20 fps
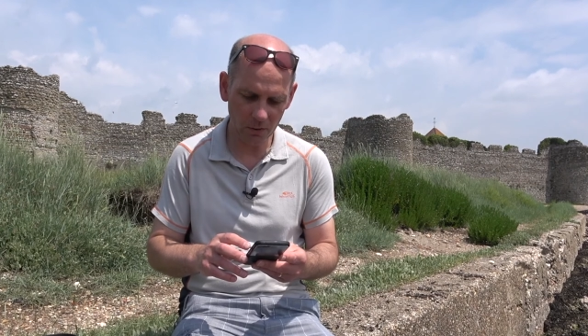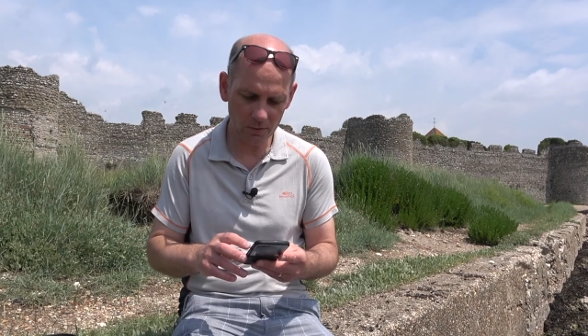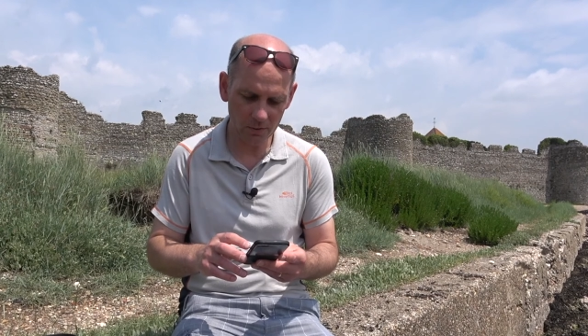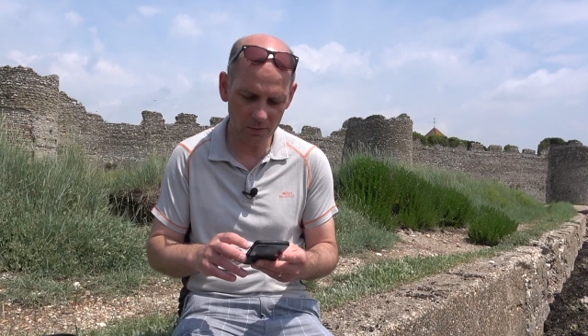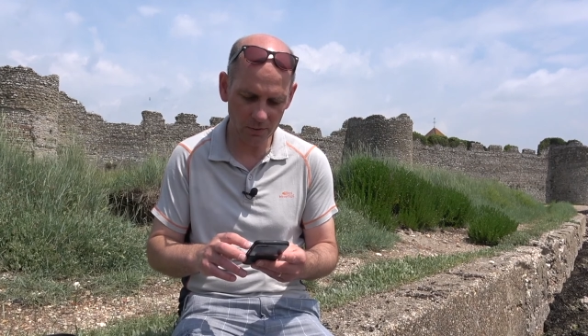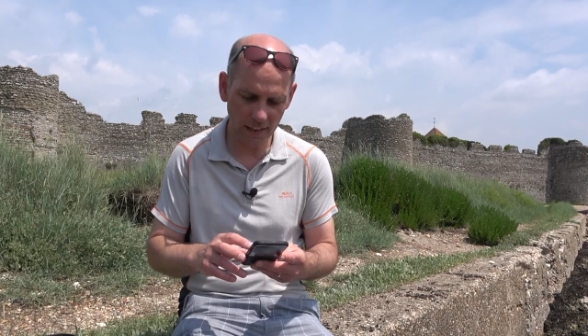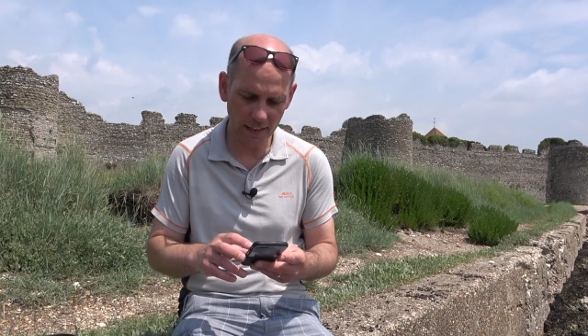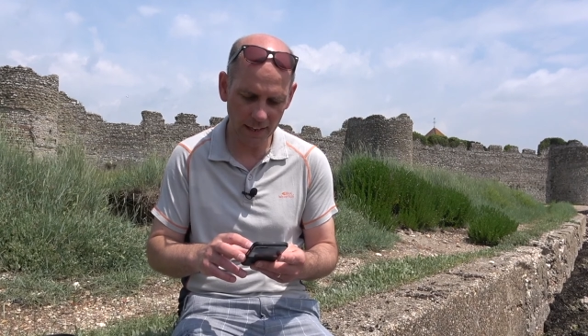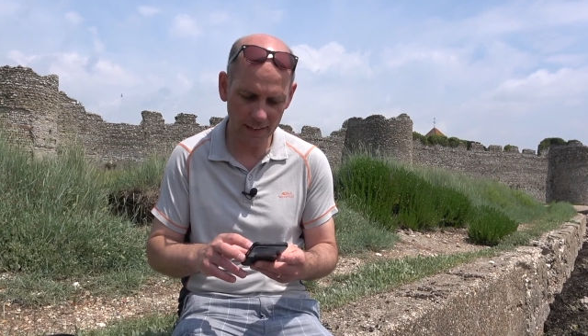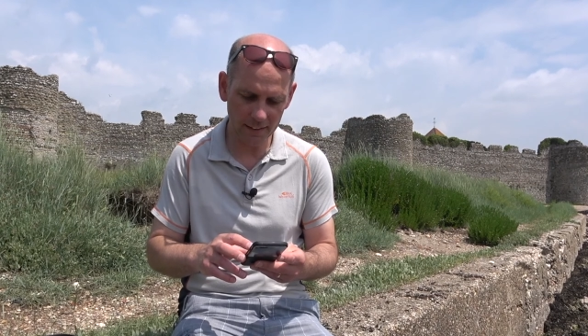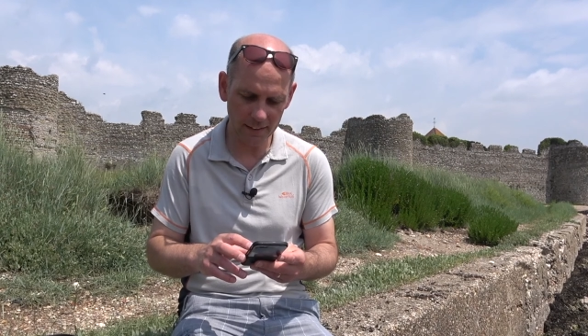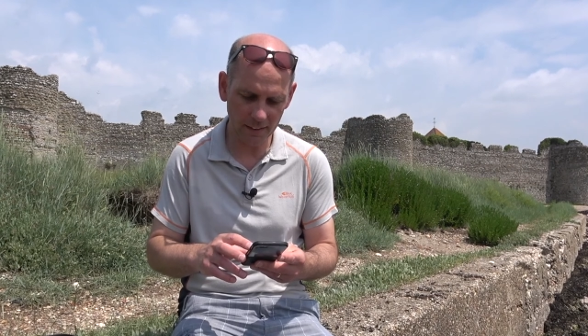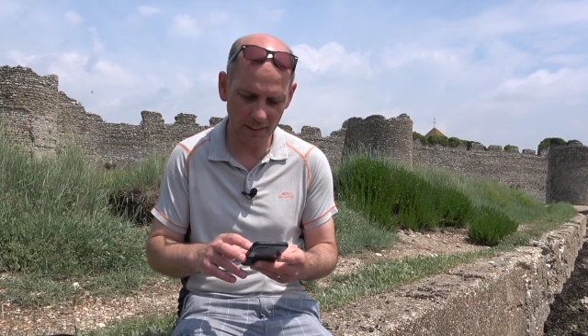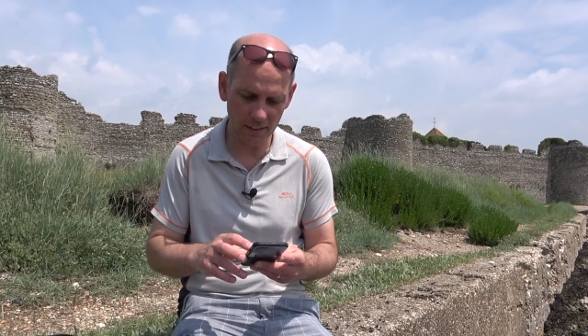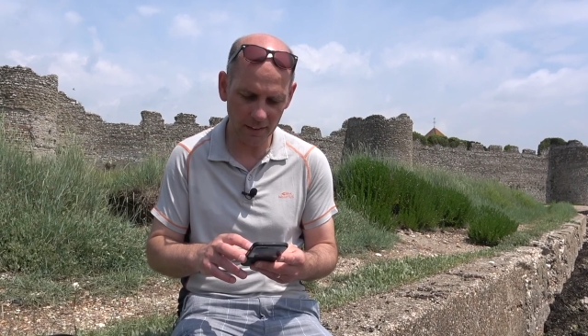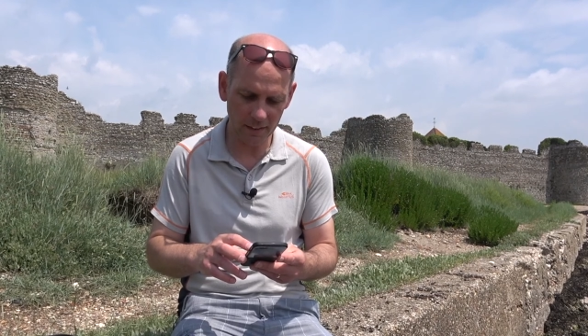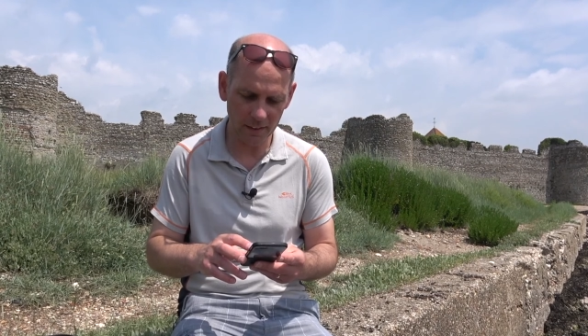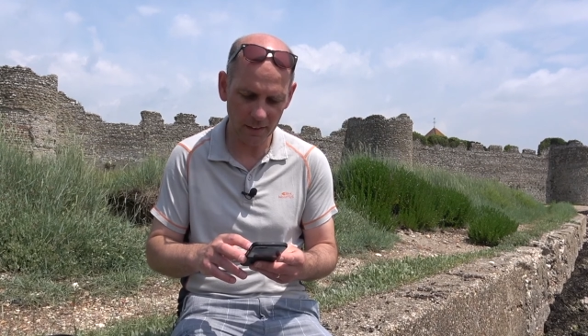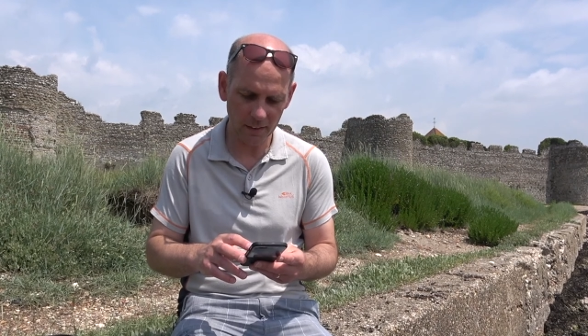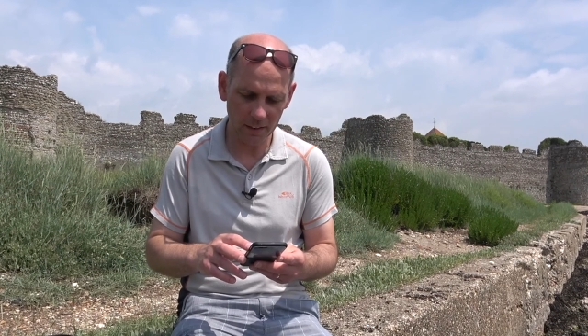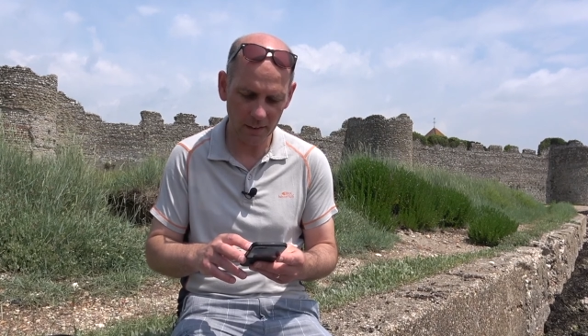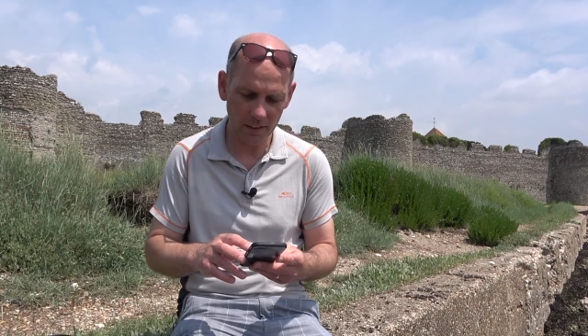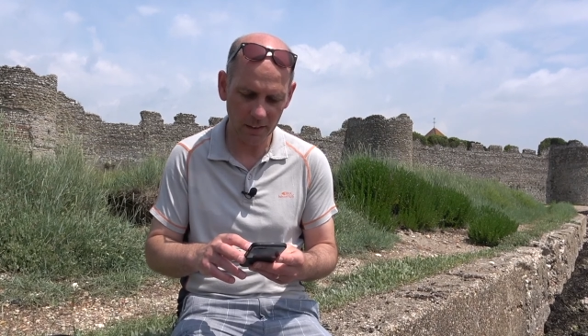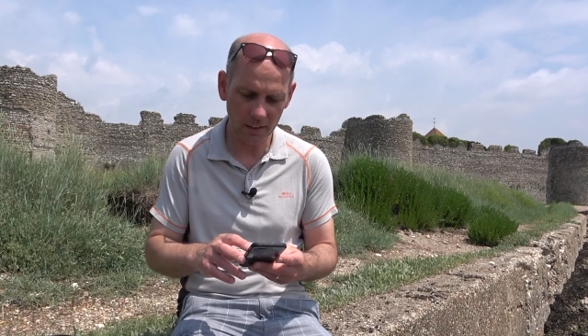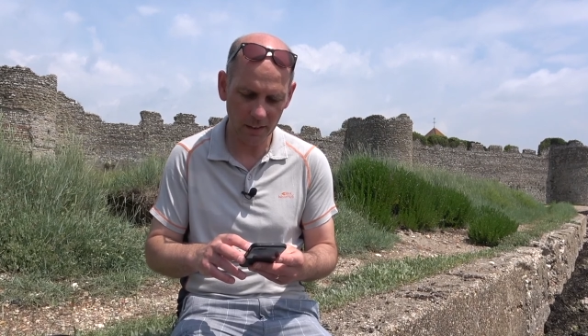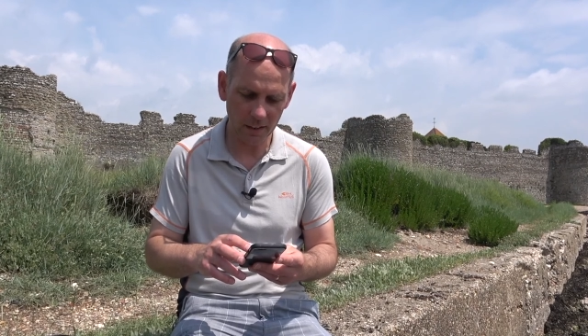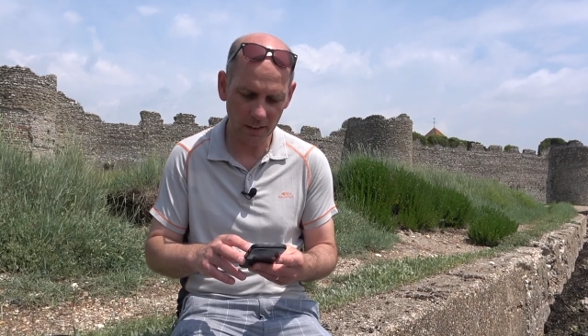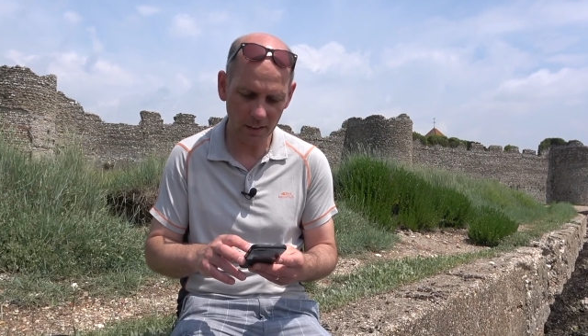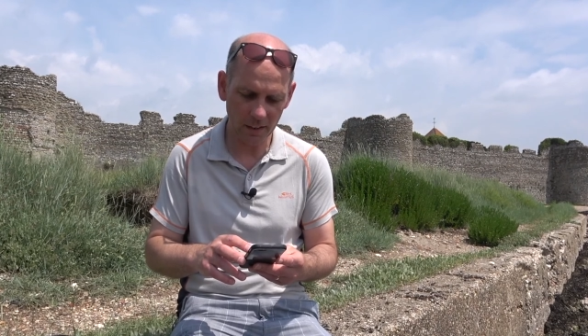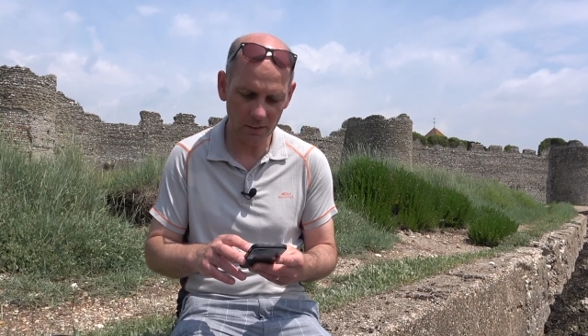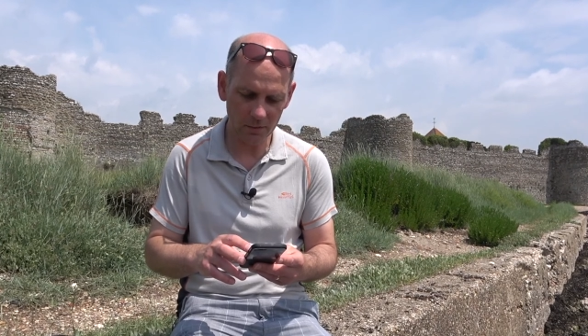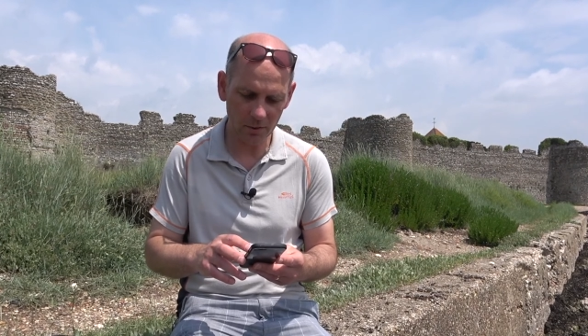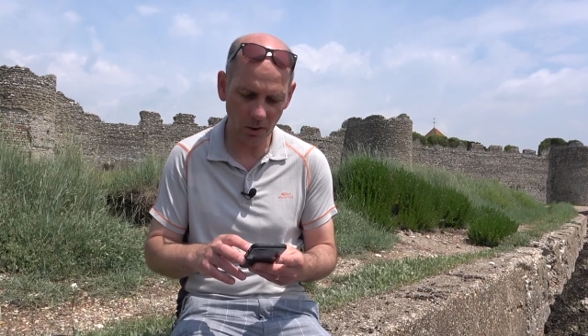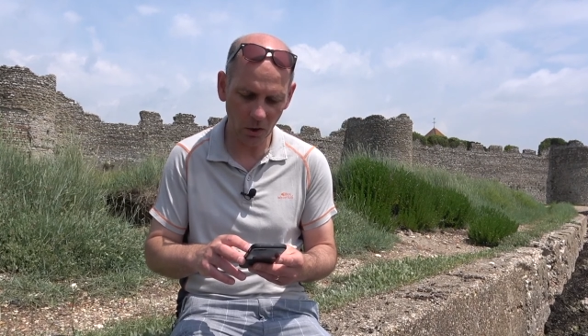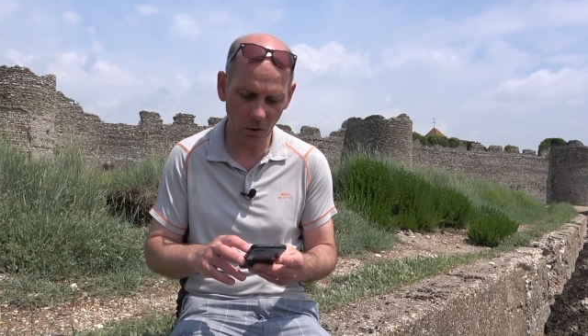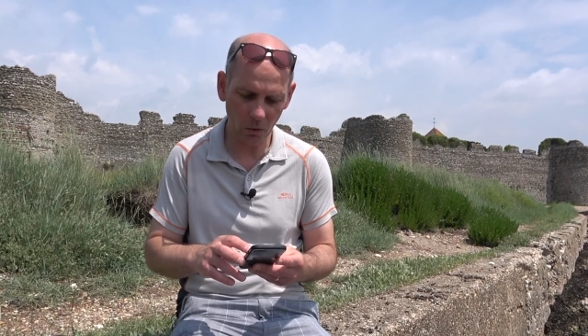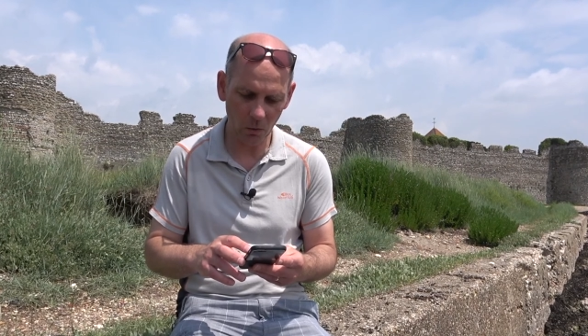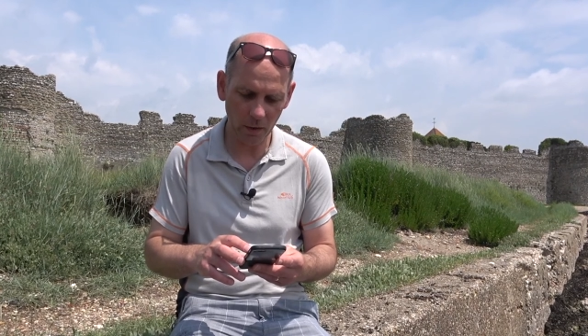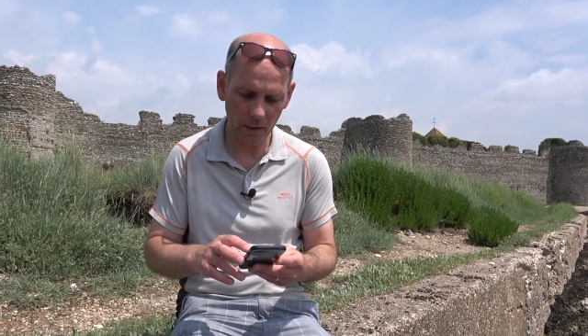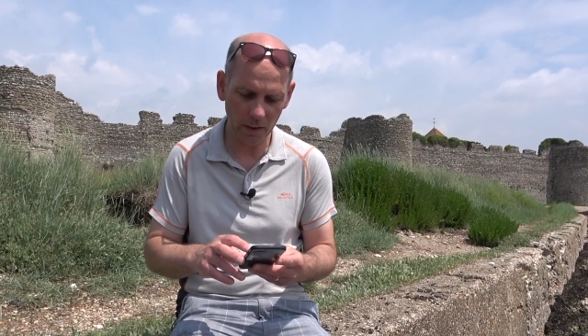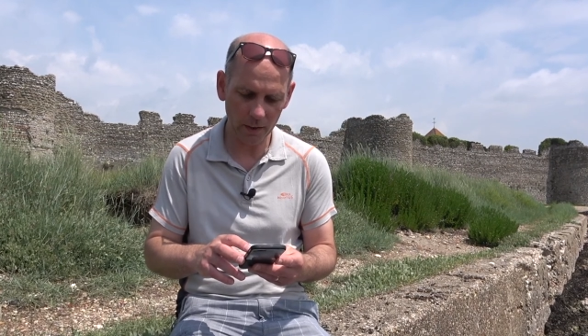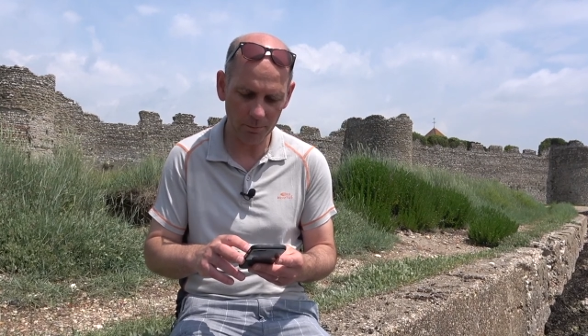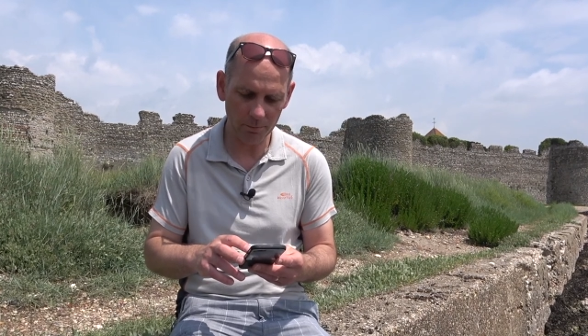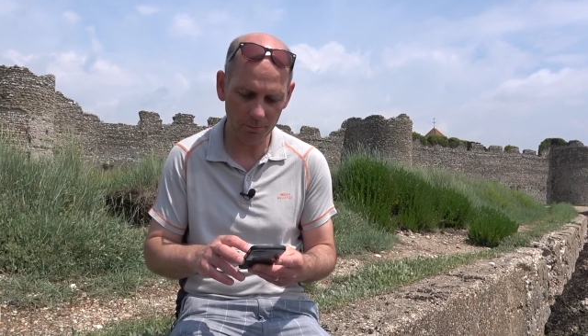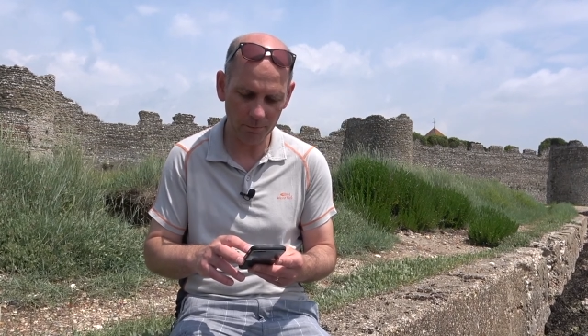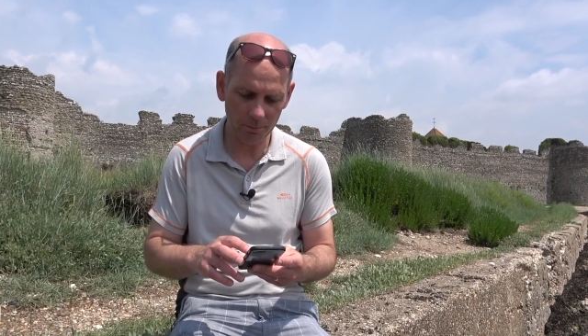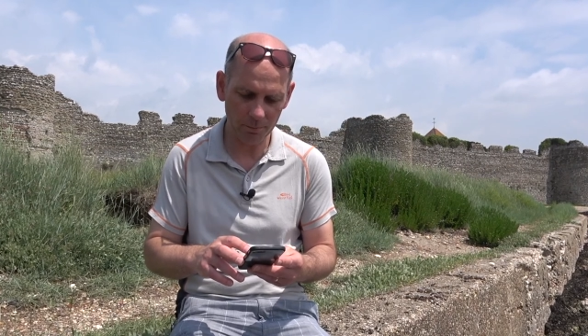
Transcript: standing is holy.